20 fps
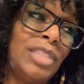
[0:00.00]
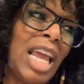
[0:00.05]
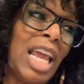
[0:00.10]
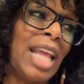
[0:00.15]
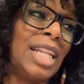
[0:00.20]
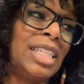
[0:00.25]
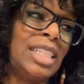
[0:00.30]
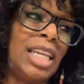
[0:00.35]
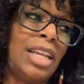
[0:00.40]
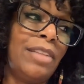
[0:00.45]

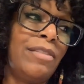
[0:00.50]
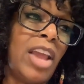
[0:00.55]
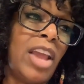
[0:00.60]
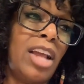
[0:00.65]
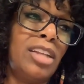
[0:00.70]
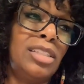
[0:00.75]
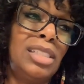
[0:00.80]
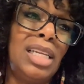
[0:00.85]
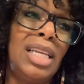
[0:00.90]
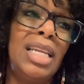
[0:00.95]
I had to give
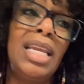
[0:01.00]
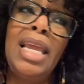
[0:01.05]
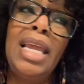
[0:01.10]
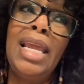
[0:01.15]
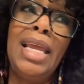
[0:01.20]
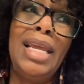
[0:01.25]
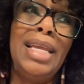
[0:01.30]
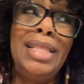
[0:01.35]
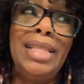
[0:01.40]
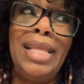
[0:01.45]
y'all tea.
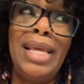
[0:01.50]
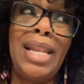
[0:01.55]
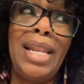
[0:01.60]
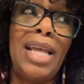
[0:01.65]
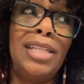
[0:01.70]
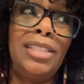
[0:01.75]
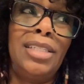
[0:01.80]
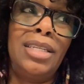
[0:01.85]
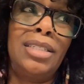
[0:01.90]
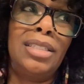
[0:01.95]
And then
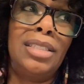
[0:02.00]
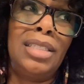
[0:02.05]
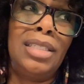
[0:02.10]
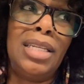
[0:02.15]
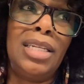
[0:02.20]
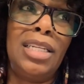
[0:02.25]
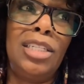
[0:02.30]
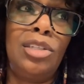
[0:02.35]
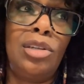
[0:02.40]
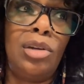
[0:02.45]
I took
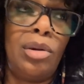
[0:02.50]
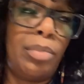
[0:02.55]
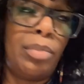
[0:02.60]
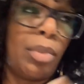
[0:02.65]
Sydney to a